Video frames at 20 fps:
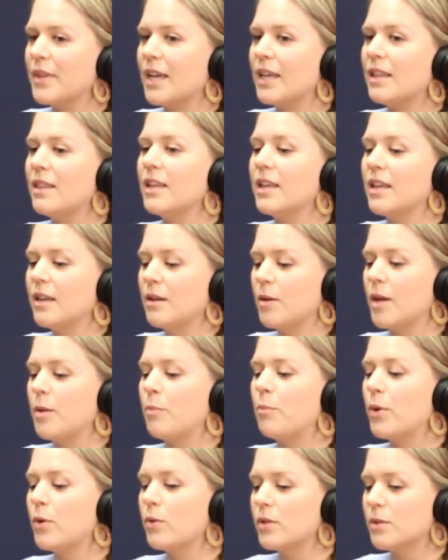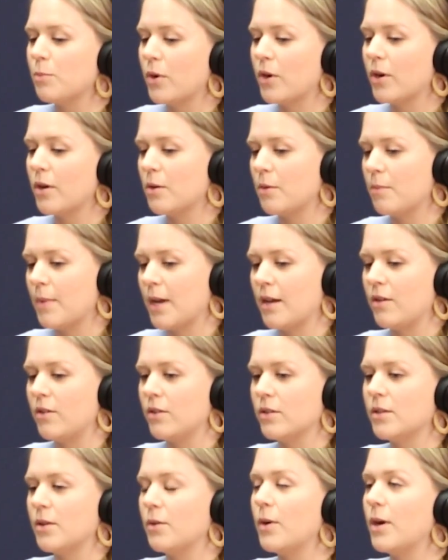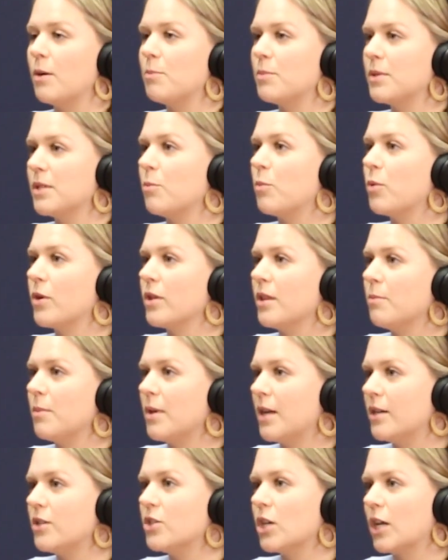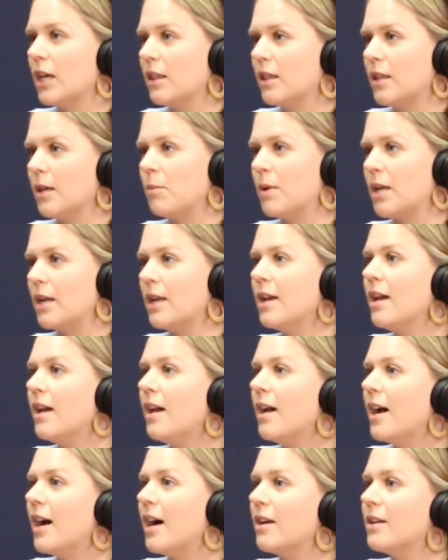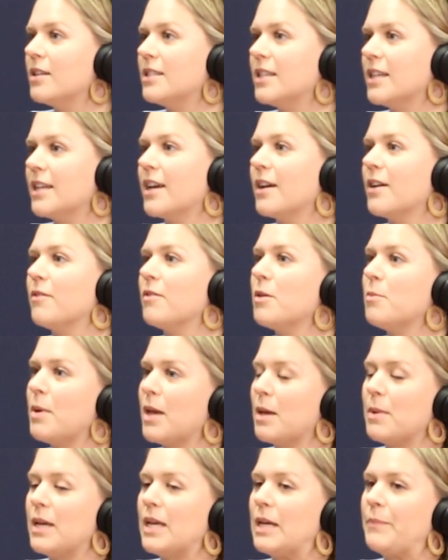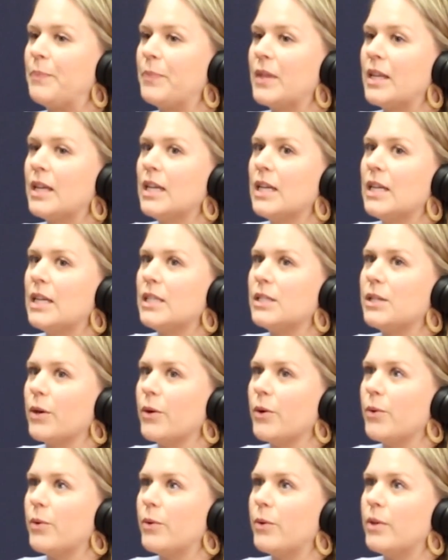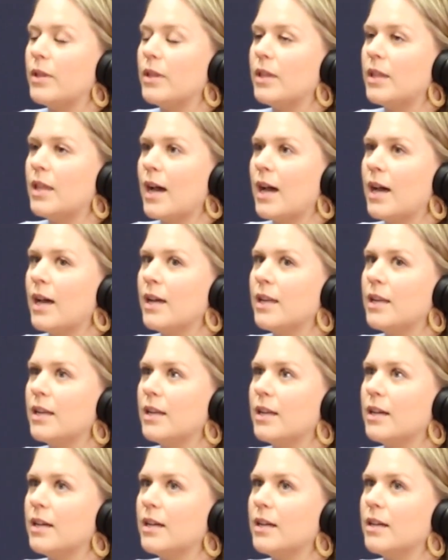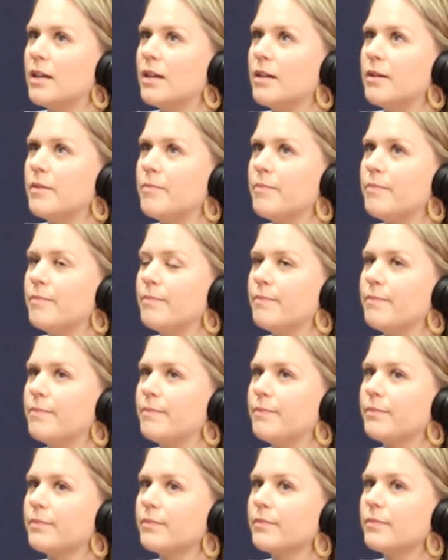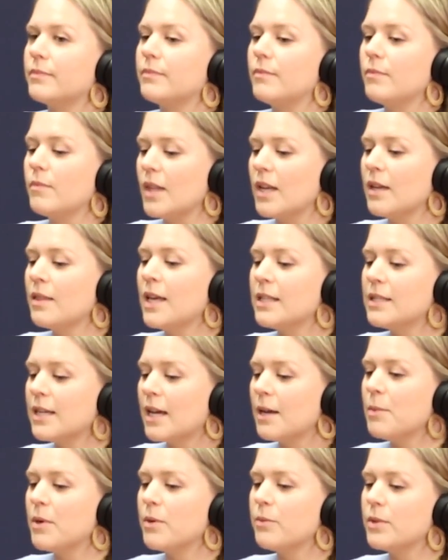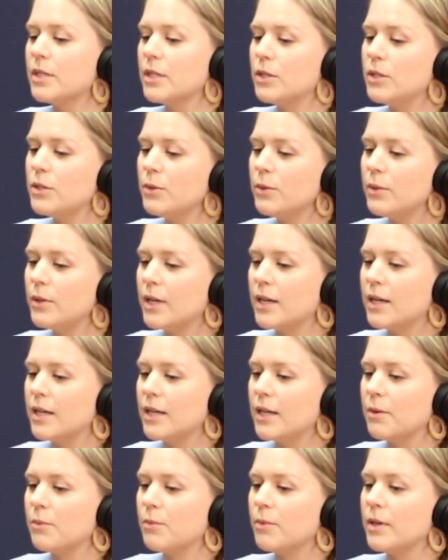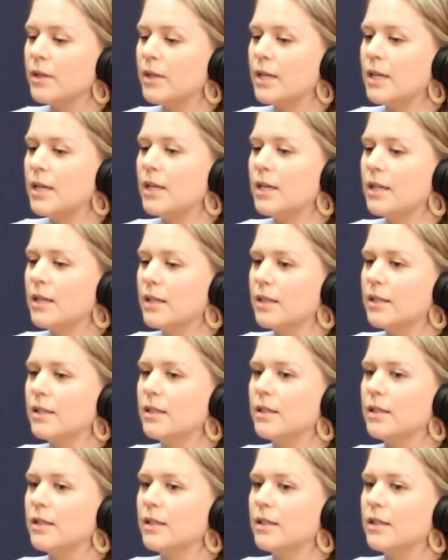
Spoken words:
then in postpartum, I also help support them and educate them in how to take care of the baby. So that time I was a doula, it really